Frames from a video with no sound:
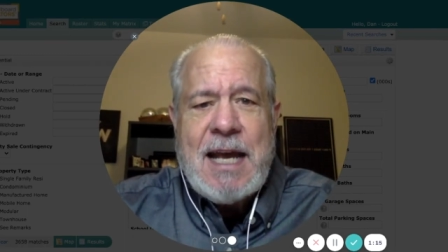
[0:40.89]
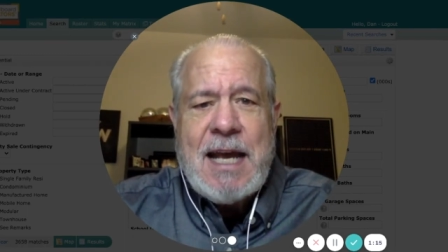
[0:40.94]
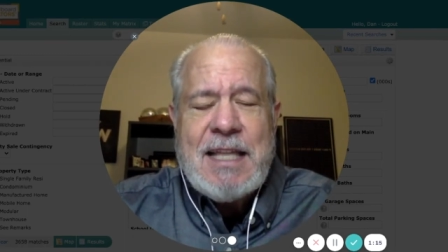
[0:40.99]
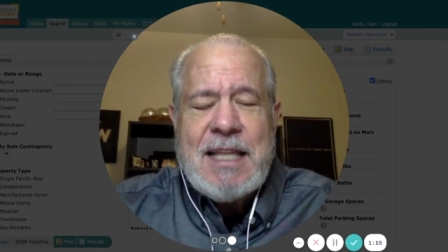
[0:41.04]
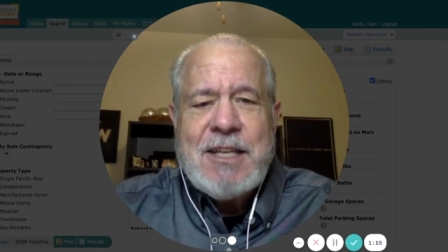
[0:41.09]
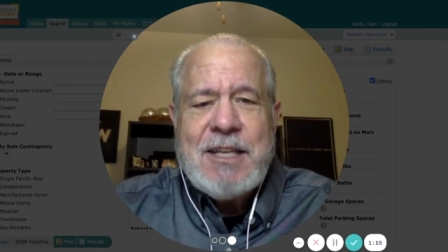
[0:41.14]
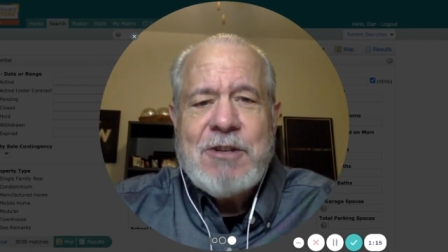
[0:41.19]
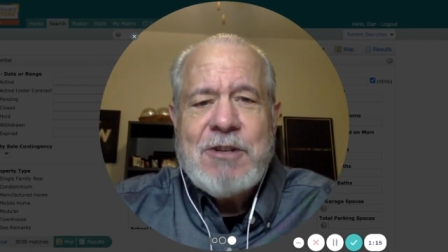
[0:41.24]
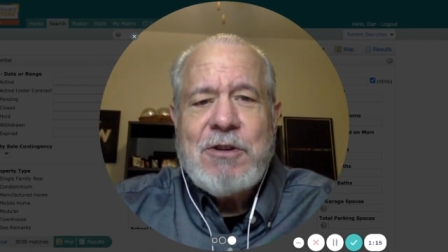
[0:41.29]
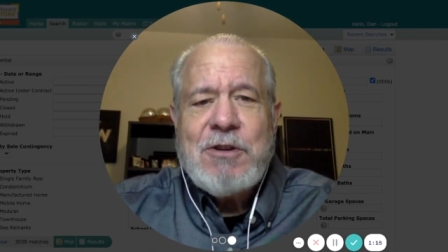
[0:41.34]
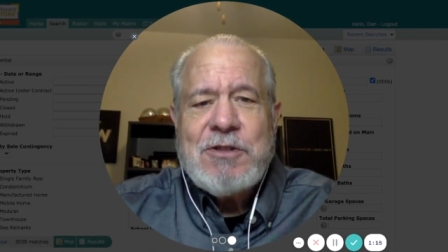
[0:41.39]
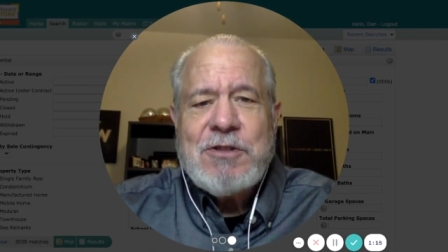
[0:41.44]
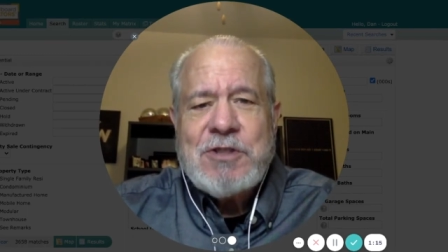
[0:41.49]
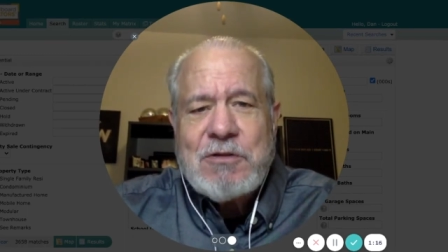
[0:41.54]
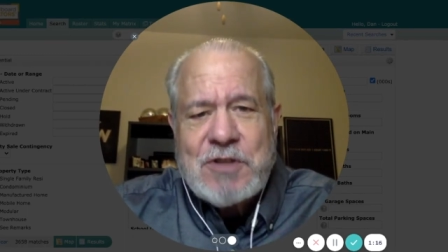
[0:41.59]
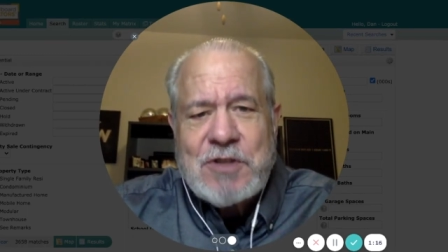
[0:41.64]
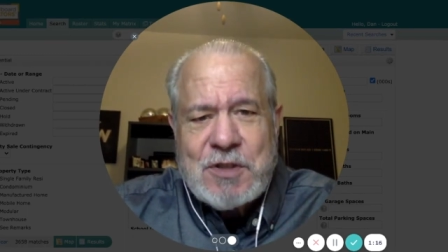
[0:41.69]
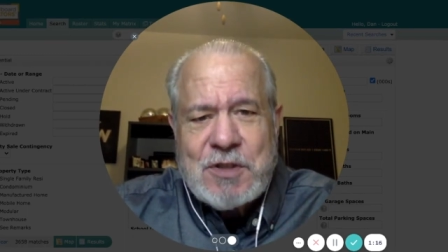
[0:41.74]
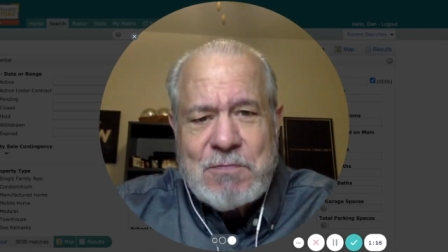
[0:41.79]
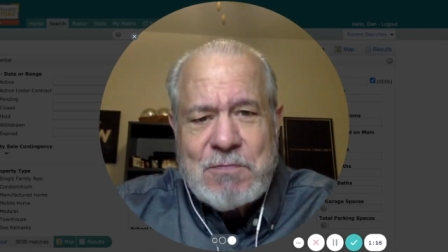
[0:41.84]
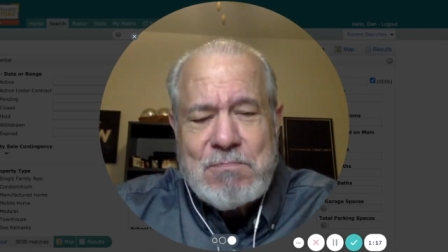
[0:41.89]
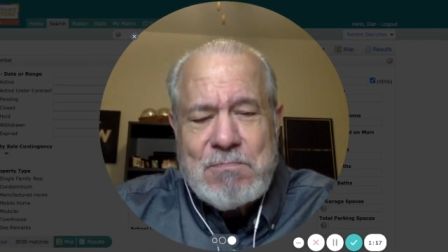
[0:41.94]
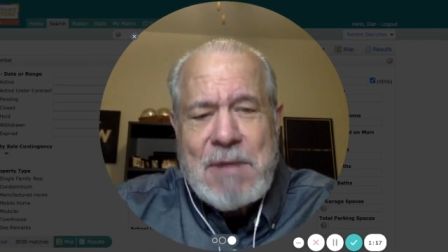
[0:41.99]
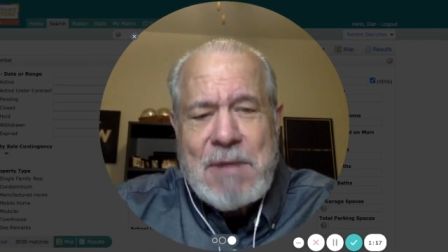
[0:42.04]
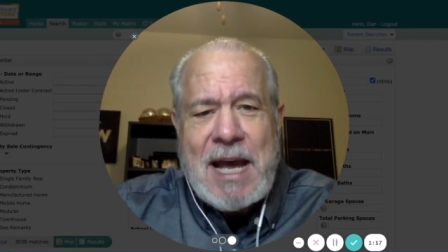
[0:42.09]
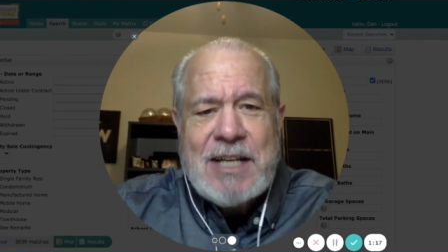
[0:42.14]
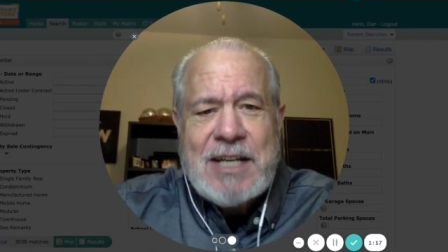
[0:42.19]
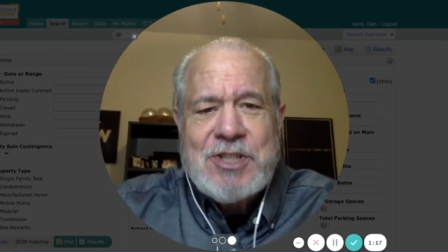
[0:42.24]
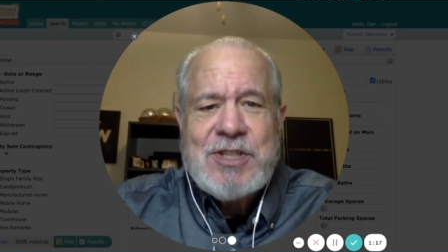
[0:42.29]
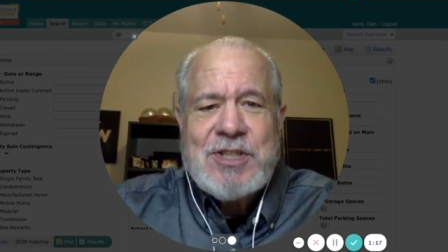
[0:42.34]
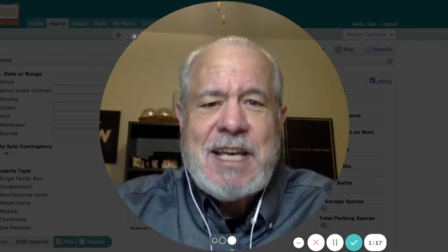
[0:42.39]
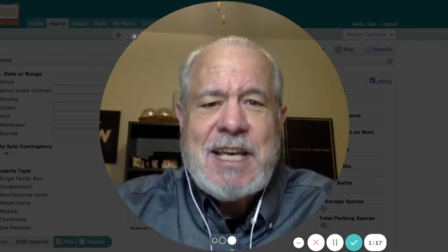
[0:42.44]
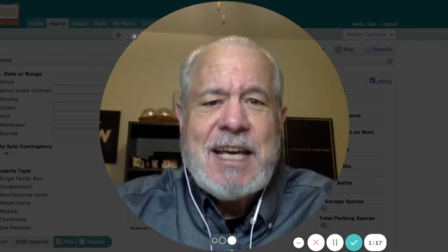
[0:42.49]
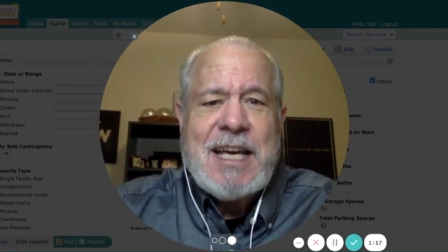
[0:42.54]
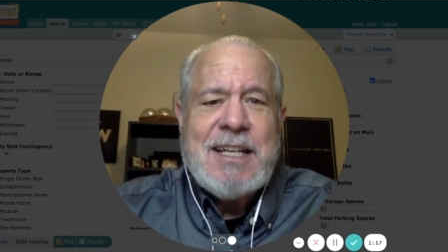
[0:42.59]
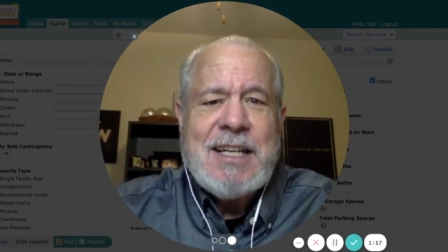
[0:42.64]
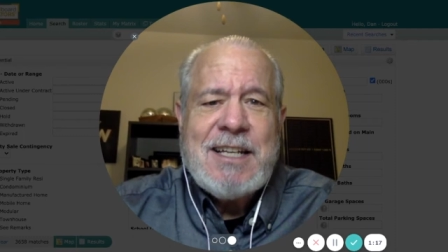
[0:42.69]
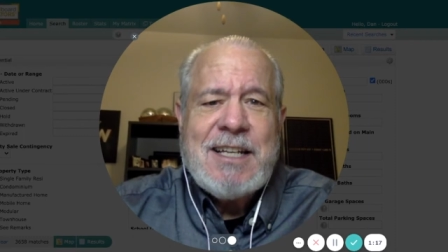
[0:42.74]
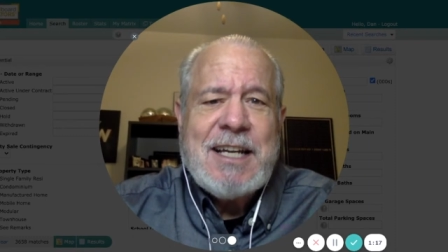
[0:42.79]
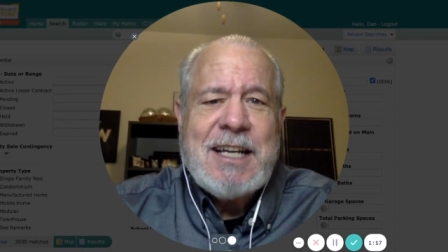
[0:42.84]
and then also smash
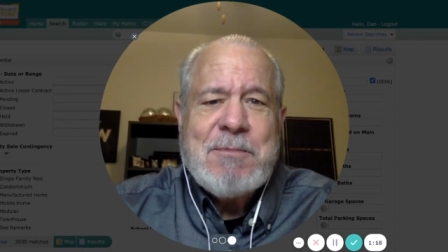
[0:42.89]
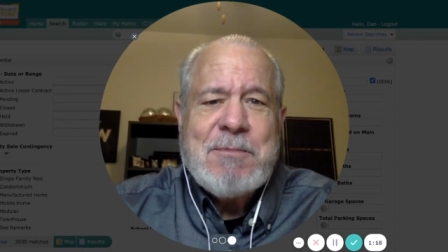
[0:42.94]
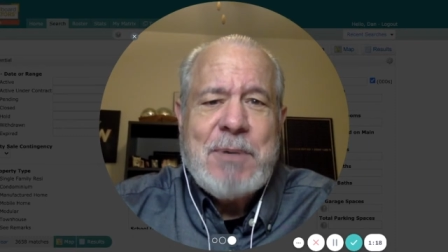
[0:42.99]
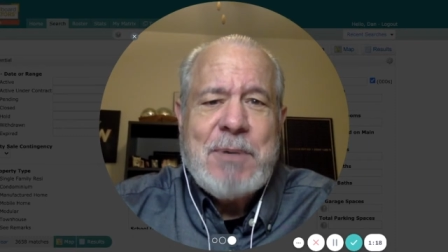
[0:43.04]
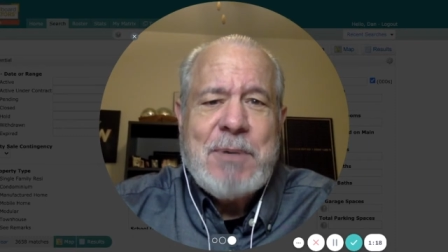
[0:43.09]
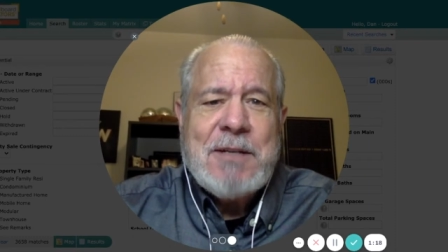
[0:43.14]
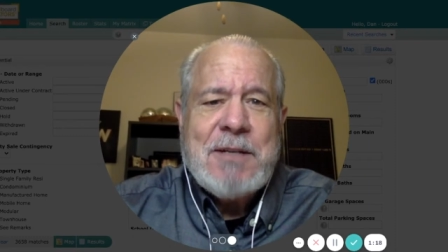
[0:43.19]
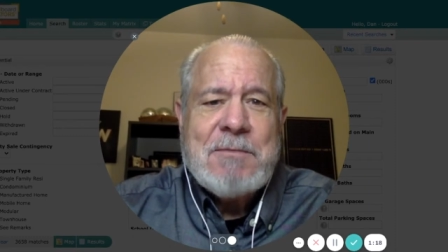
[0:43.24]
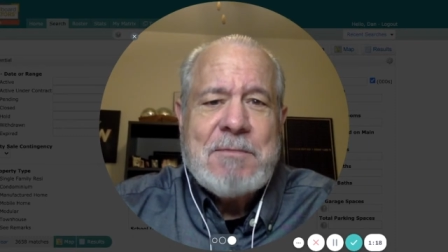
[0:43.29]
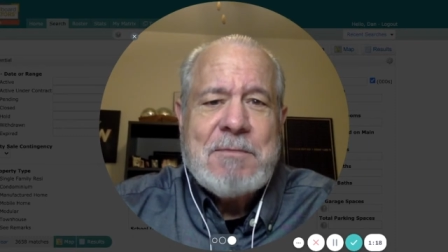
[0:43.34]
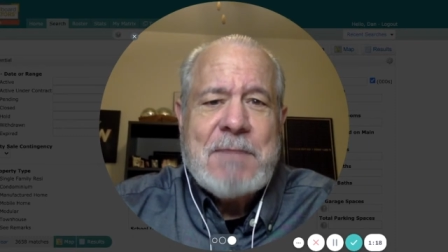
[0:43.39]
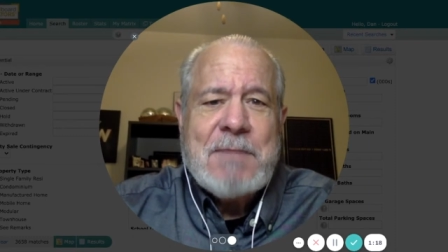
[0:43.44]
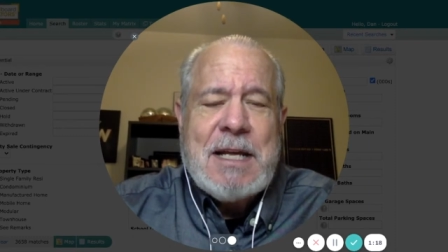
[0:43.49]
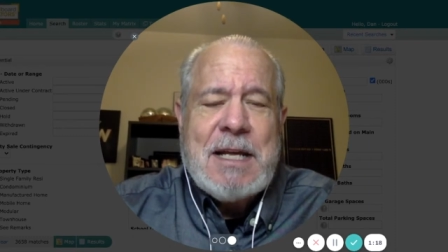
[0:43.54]
that like button.